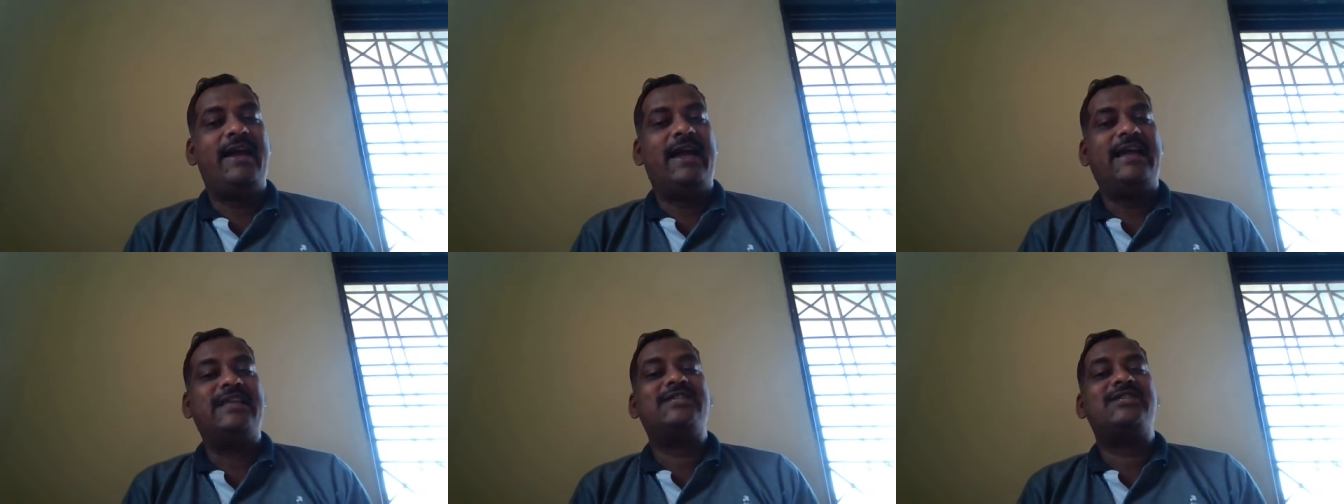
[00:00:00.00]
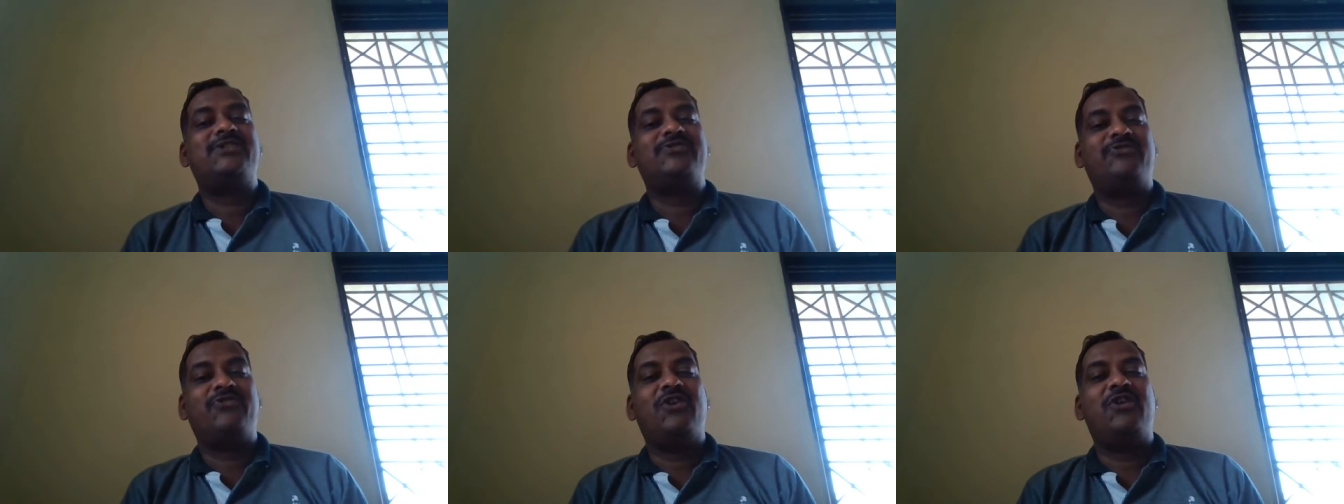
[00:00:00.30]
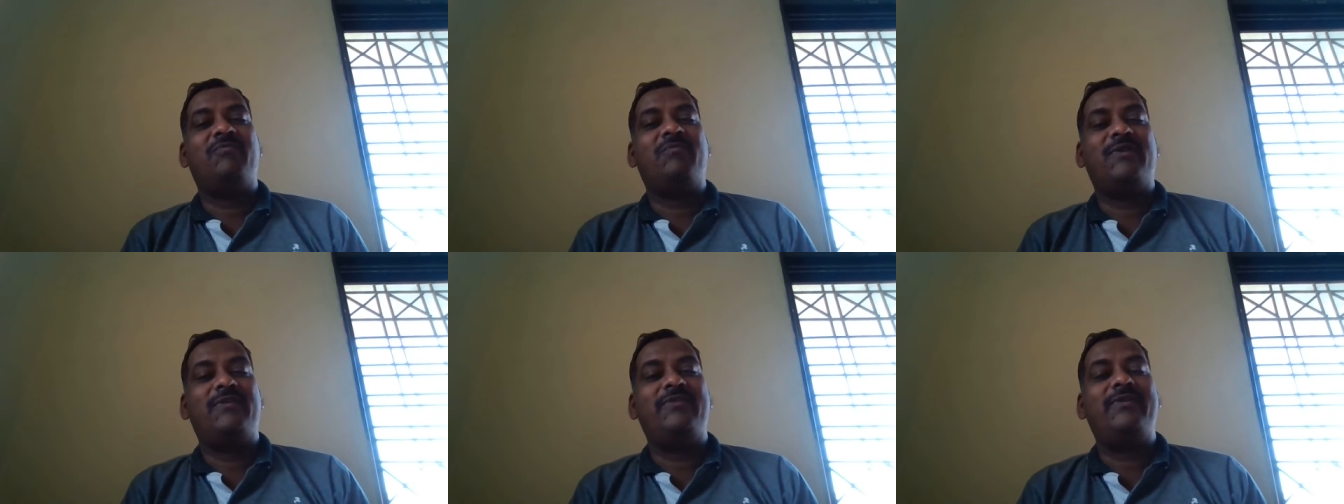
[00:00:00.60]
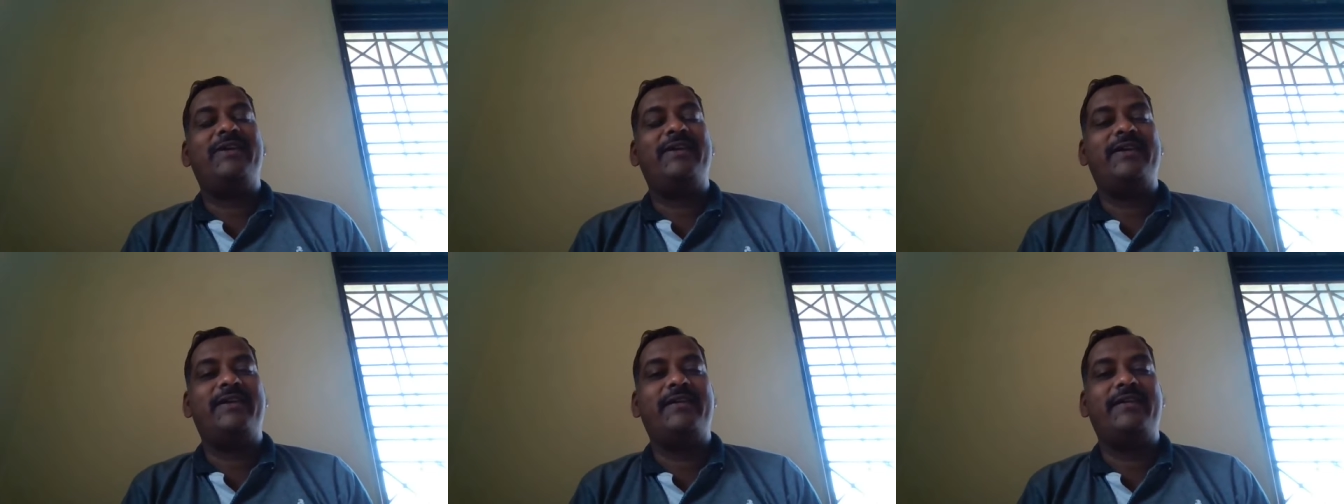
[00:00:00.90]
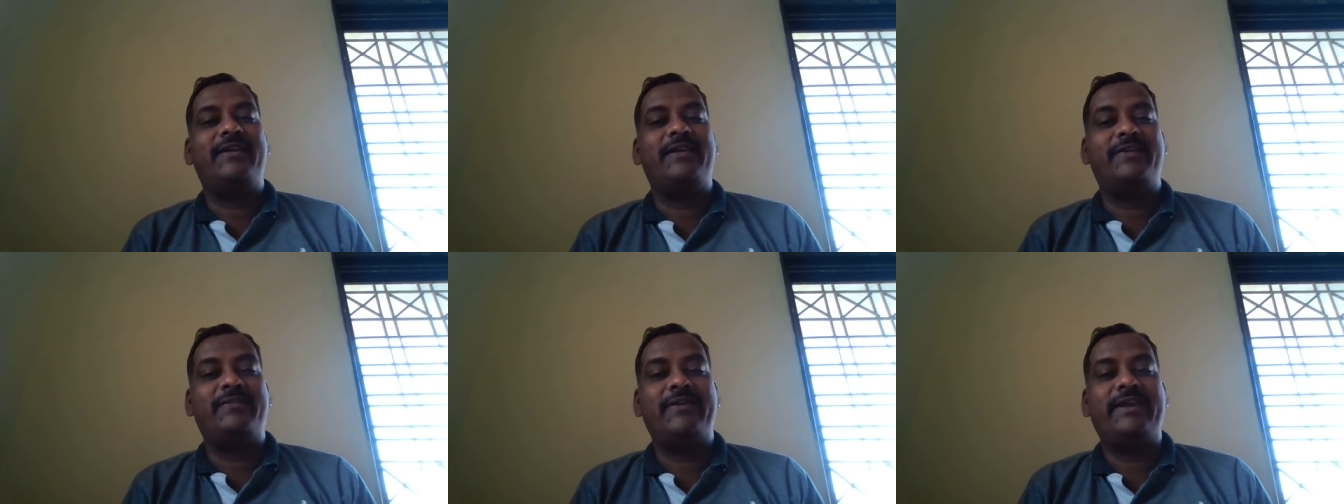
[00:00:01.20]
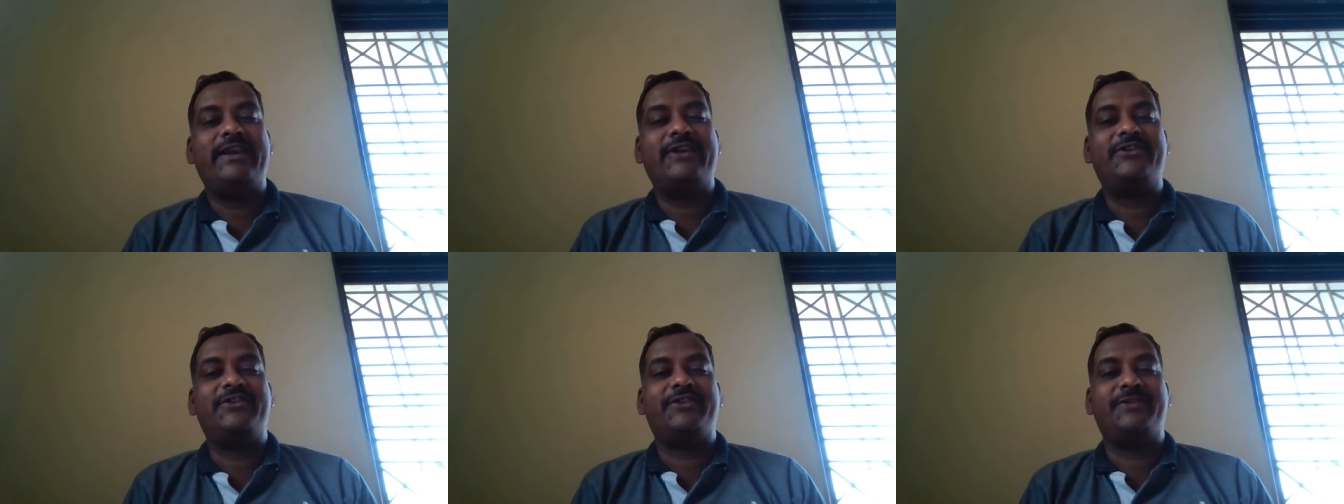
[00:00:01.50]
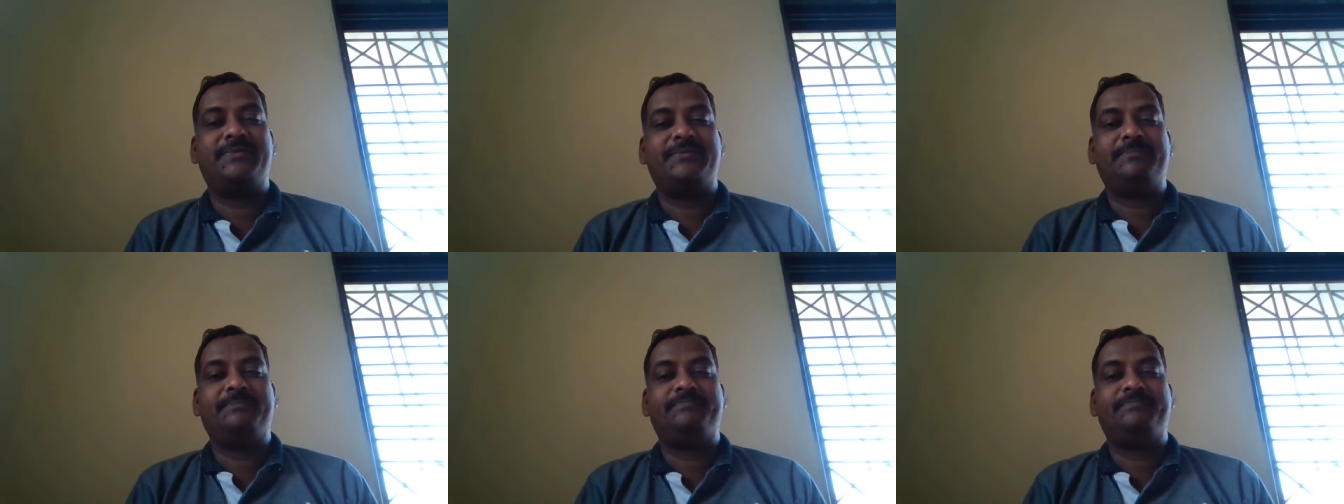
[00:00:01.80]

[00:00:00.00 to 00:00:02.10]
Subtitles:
as a form of information.